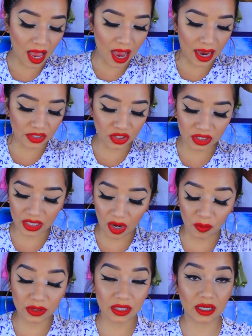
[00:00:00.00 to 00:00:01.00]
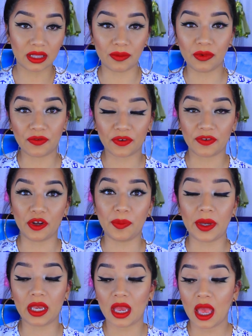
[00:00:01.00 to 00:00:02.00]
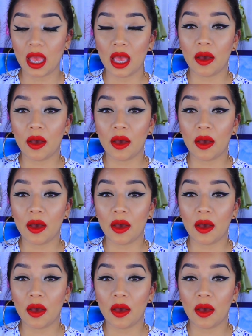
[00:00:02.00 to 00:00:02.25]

I wasn't in the mood for filming.